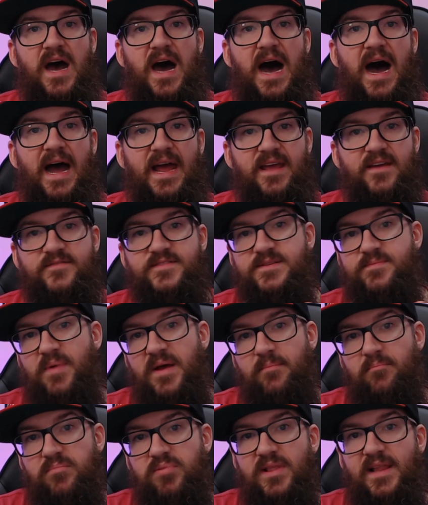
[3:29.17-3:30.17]
I have
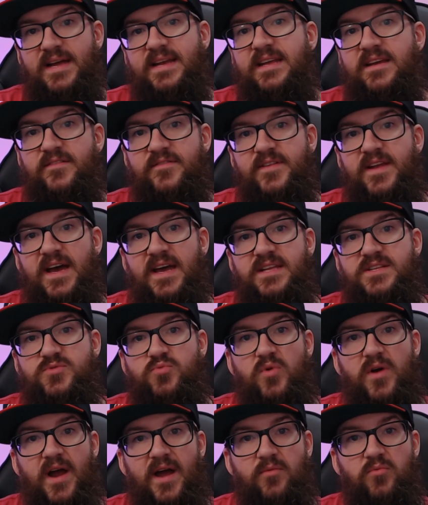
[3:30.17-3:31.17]
spent plenty of nights
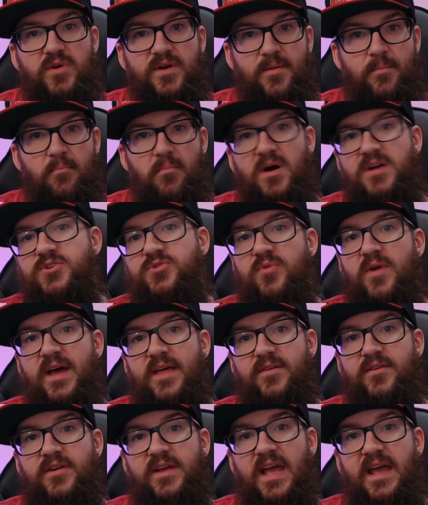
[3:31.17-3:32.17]
where I would have much
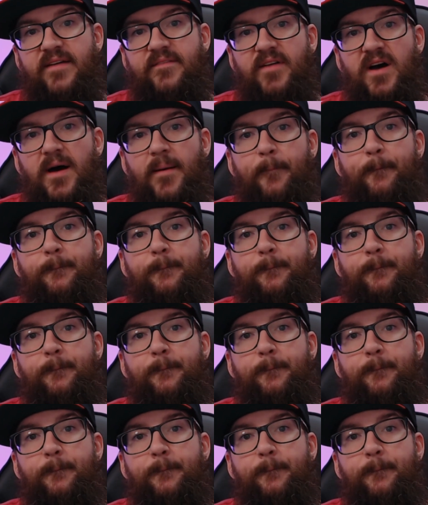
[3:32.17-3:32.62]
rather gave up